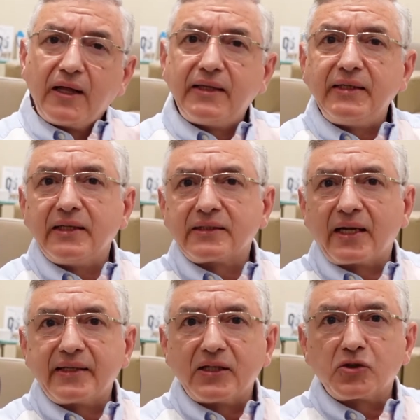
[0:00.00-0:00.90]
then it
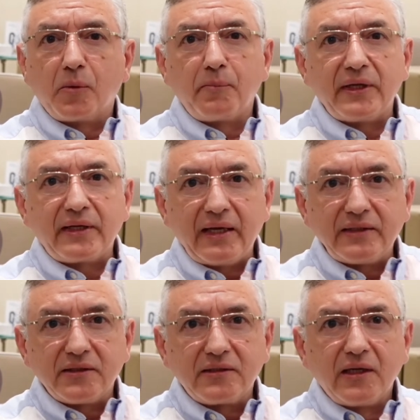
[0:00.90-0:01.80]
can get
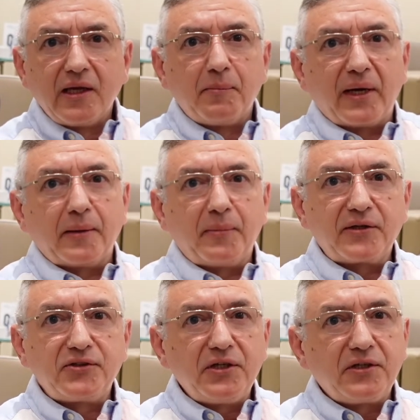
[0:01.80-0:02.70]
complicated by a
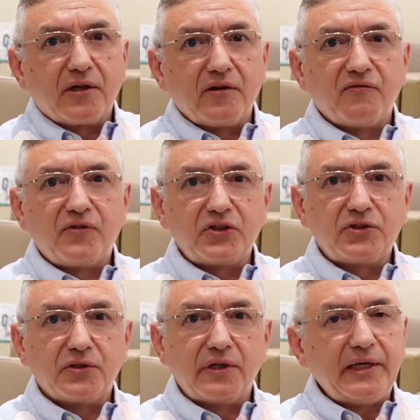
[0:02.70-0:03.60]
bacterial
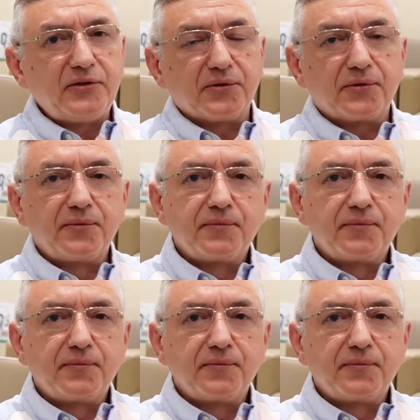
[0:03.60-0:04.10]
infection later.